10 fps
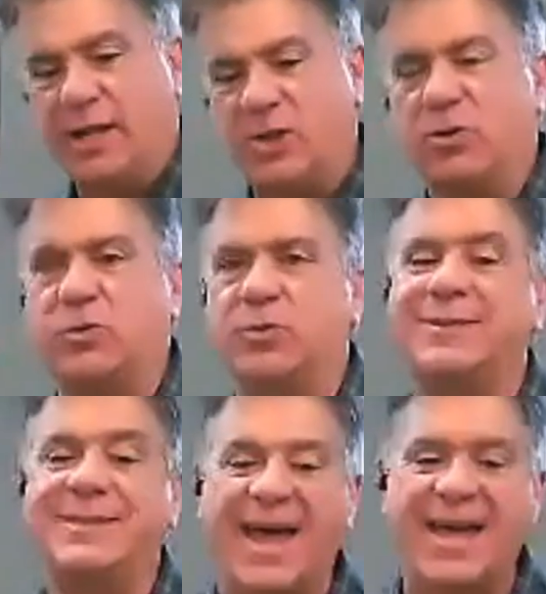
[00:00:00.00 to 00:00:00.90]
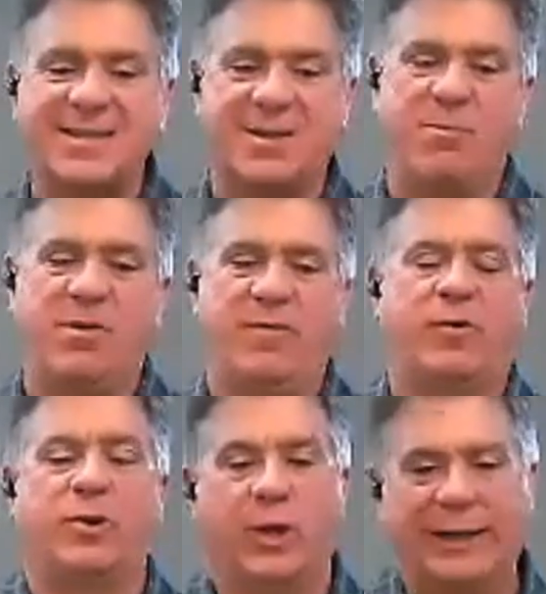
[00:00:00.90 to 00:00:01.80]
that you test them
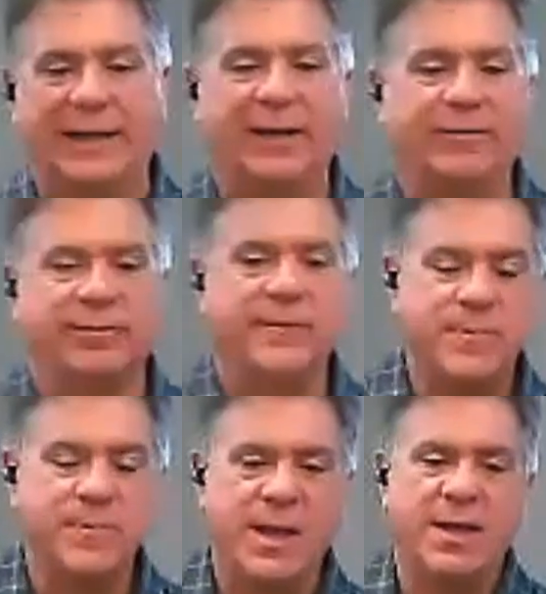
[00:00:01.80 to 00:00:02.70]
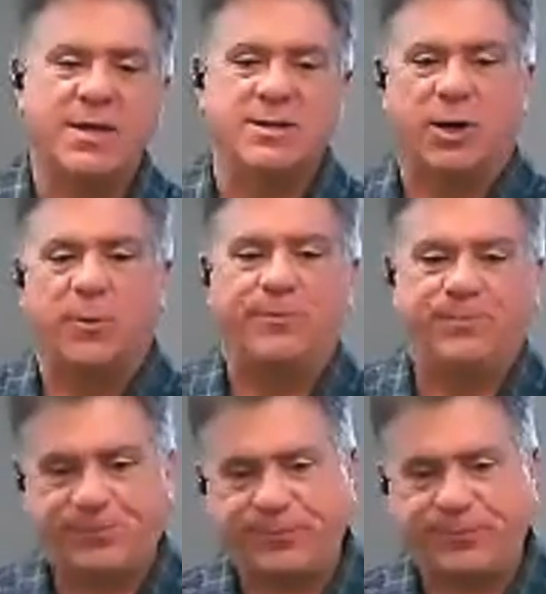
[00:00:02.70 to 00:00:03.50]
before you leave. So